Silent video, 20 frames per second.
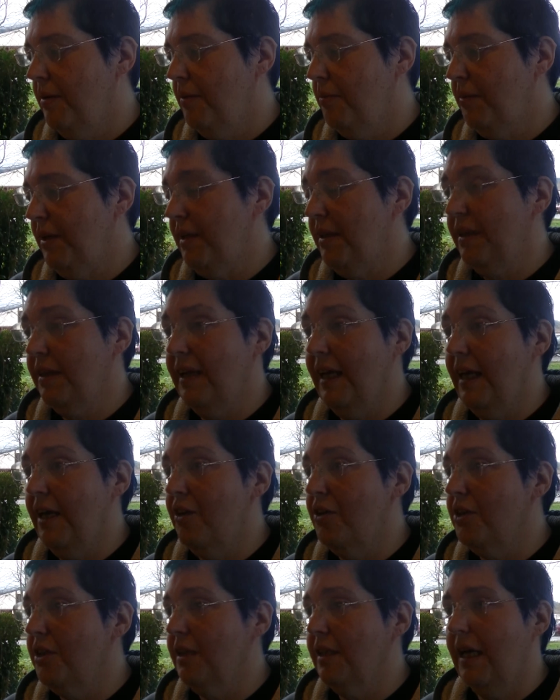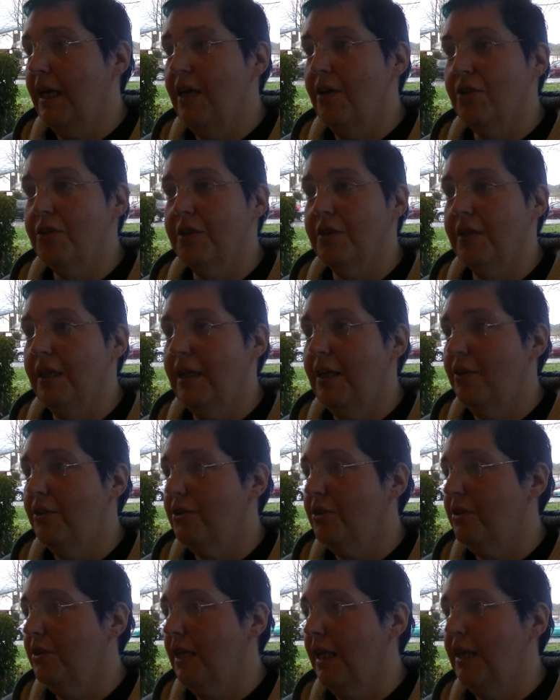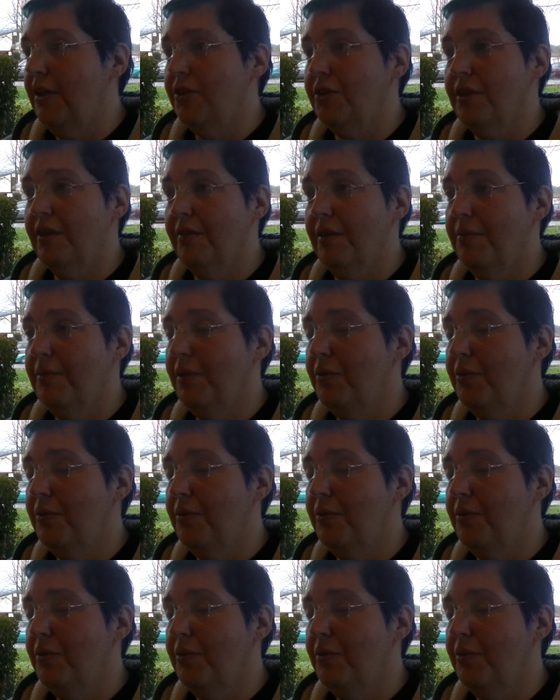Like layers and layers and layers and layers of them.